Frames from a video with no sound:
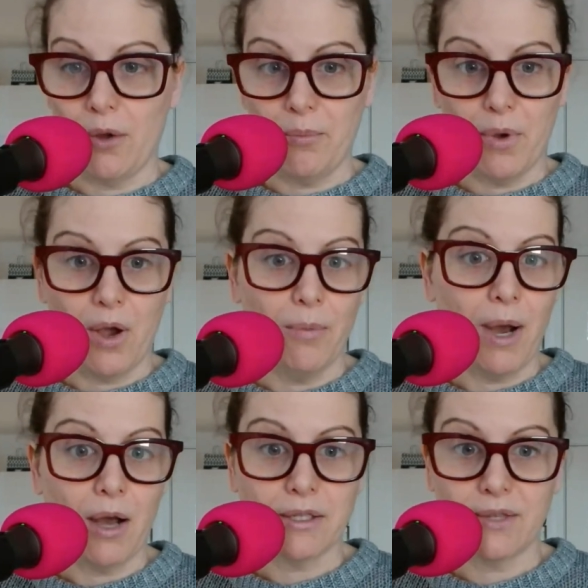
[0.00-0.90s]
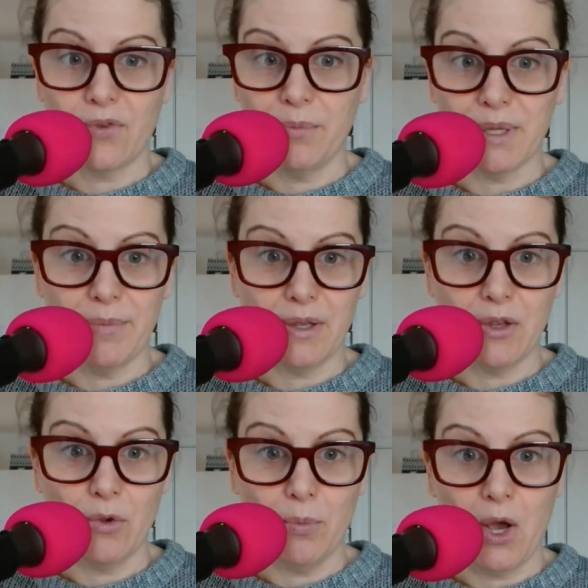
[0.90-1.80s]
a box from something
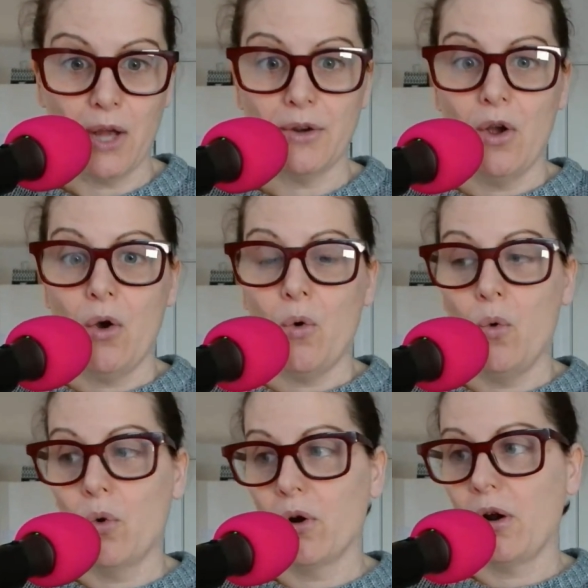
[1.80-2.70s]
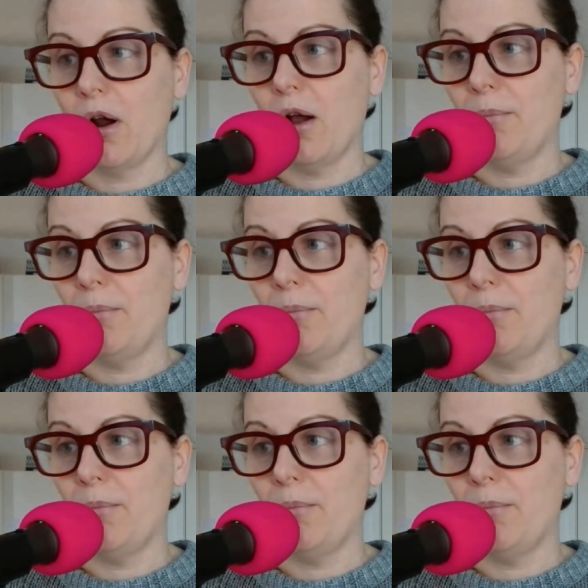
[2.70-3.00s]
you bought or